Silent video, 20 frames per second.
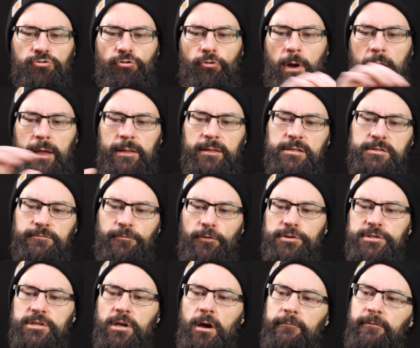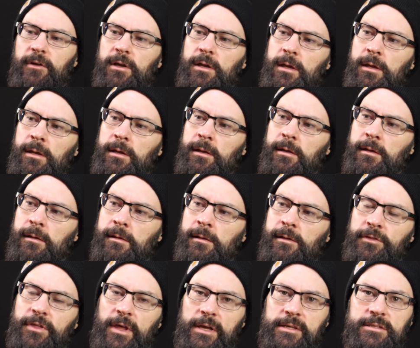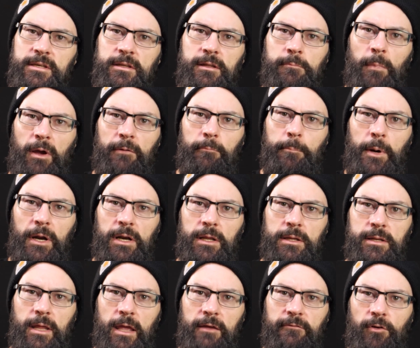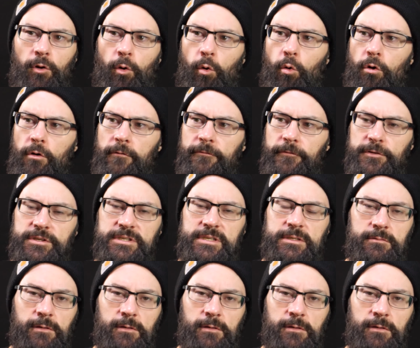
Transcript: and crack this. First off, thanks to my buddy David Orr for